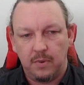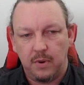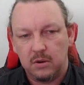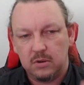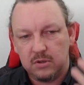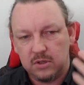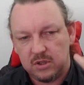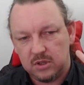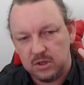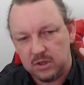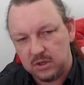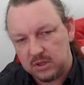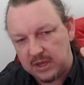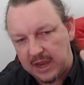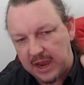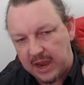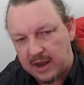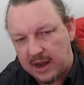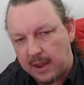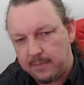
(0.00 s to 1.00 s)
boxes,
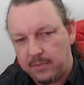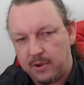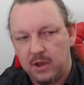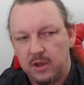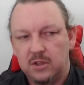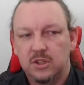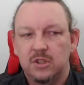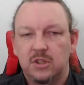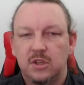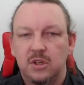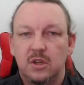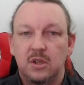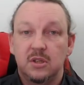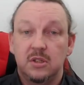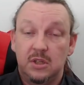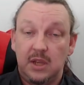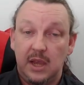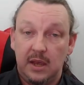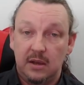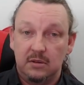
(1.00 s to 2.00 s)
in app
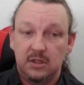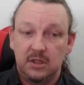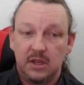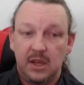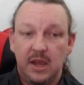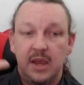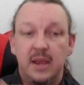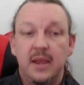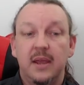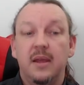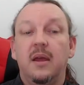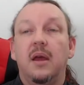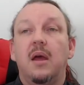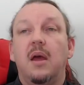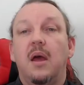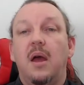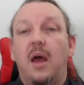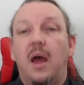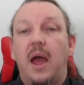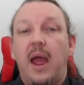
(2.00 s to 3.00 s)
purchases, DLC,
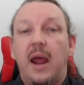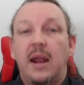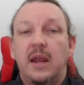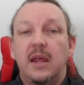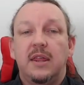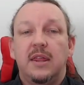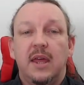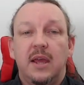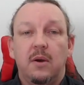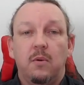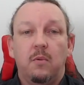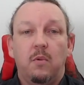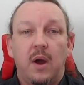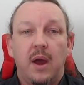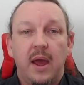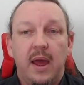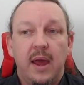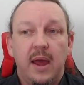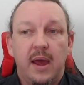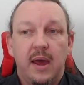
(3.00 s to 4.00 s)
anything
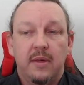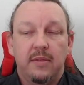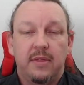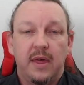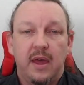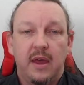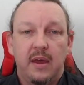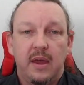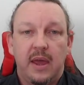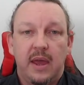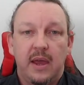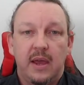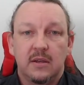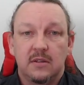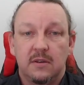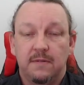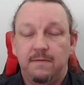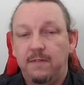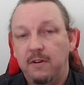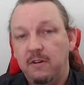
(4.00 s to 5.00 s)
where there is
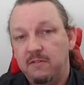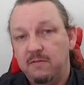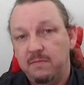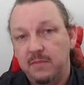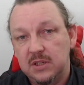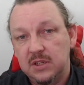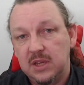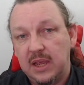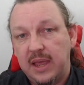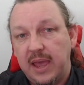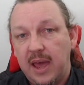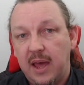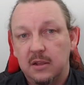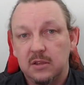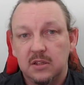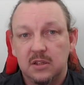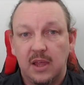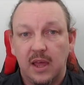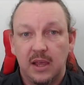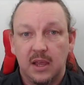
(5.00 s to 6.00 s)
a fear of missing
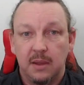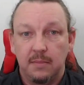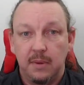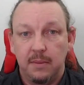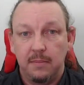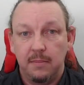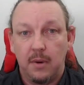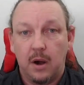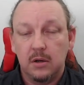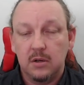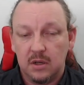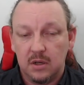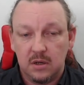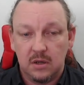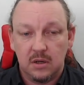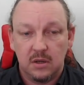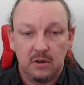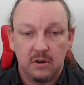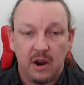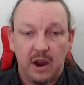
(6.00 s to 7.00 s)
out that can be
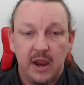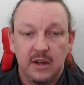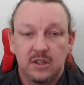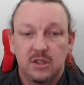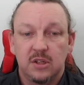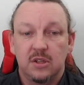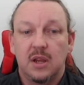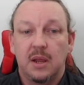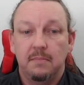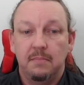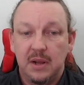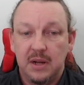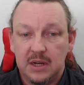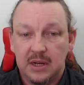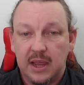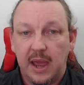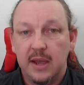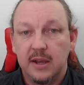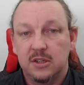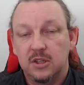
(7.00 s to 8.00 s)
moderated and
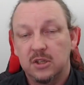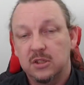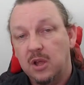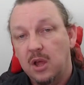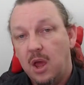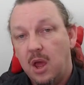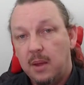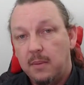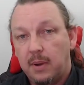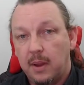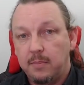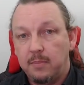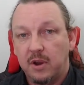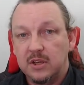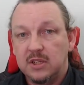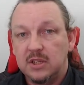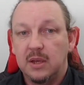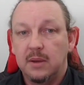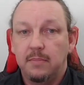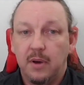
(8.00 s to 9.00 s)
mitigated by
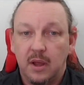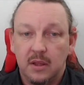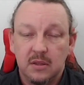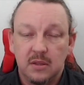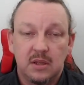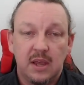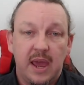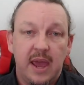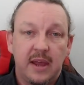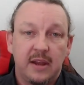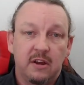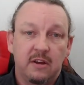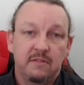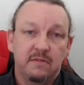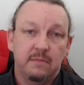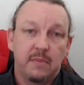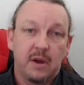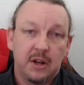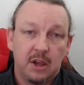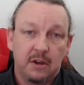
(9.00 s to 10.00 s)
pressing a button to hand over
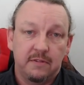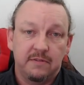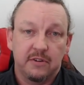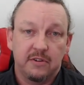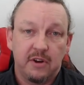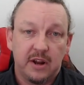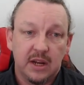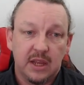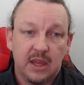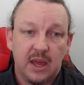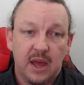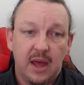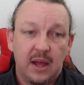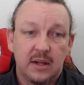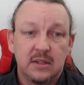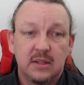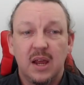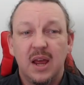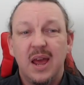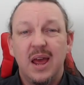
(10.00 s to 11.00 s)
money off a credit
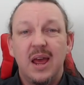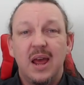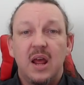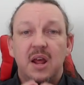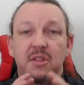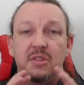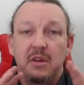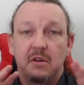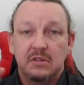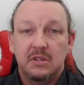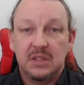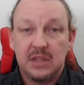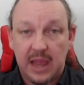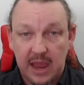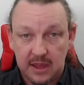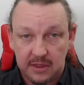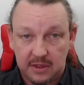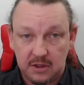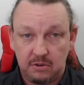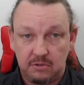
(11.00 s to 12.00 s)
card, there is an
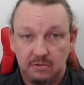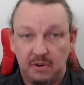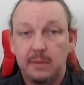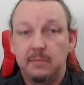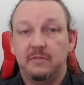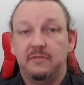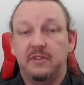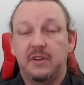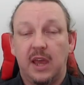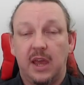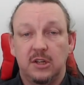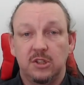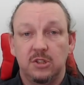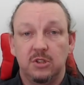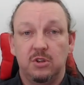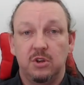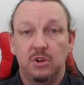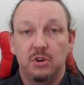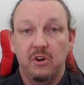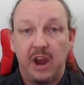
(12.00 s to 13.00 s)
ethical ramification
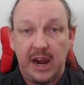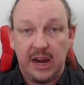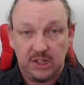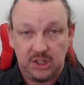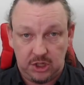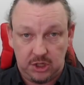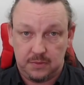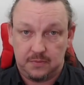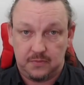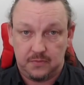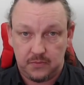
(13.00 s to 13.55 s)
to your action.